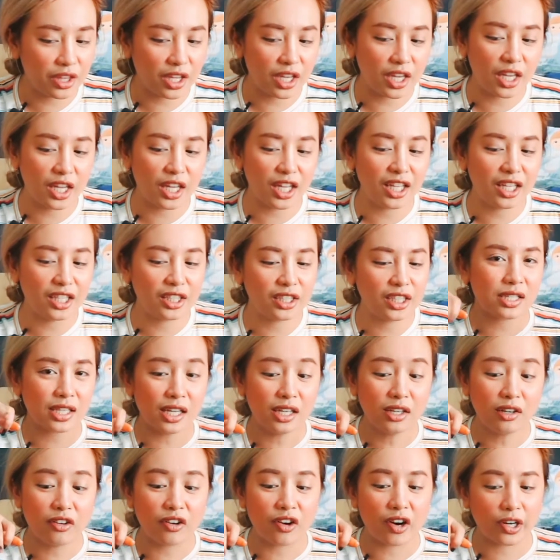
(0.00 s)
then, it's kind
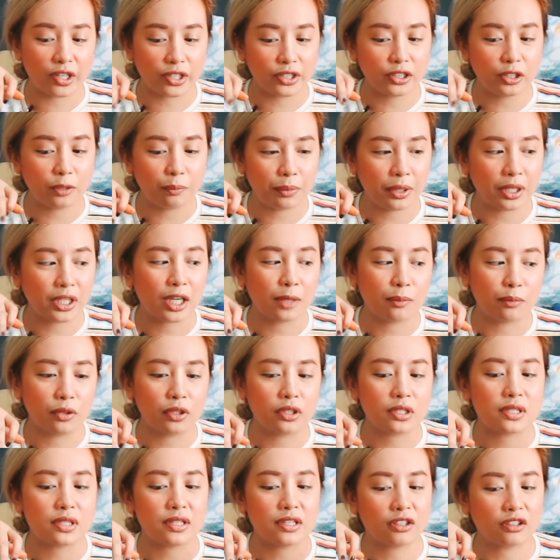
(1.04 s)
of hard to pick
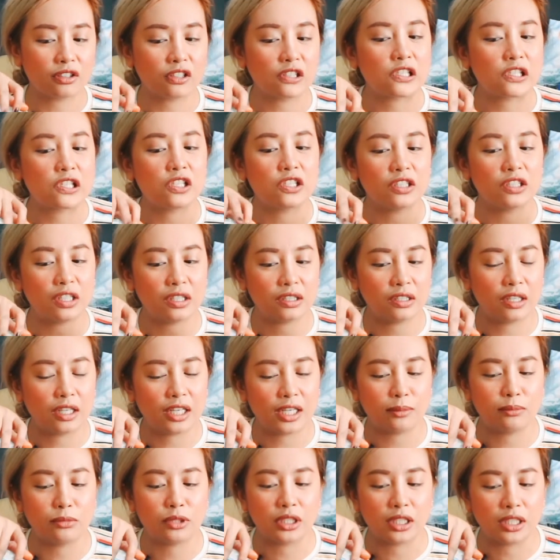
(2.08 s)
amongst the original and the
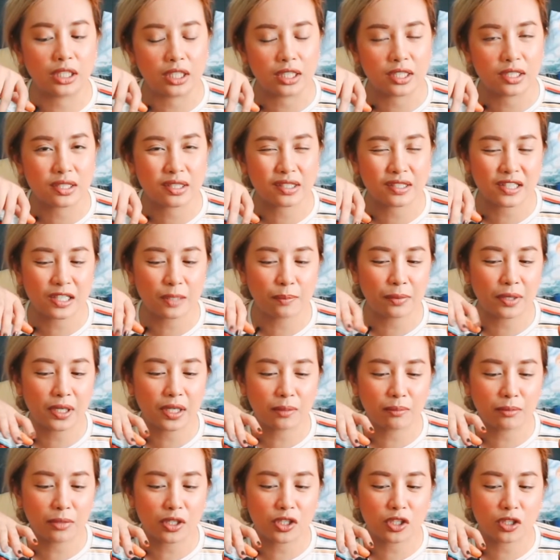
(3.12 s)
lemon glazed kasi parang
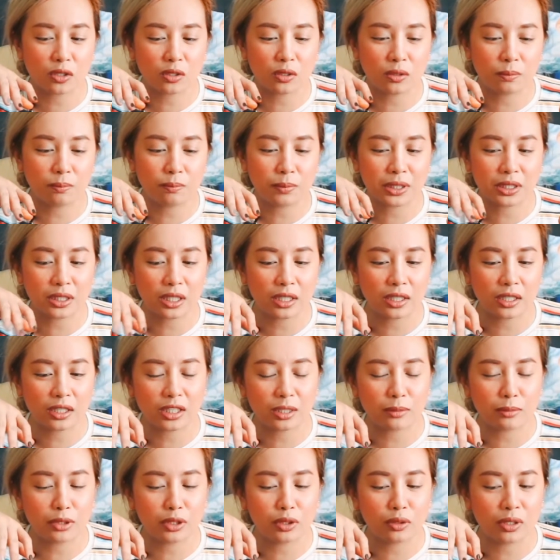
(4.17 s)
medyo pantay lang
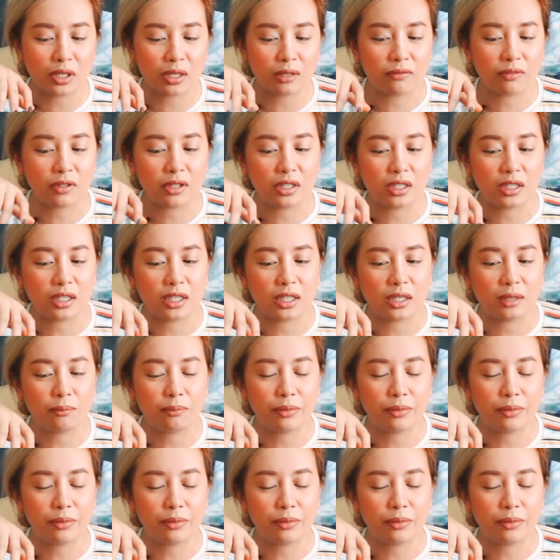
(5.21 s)
naman yung level nila.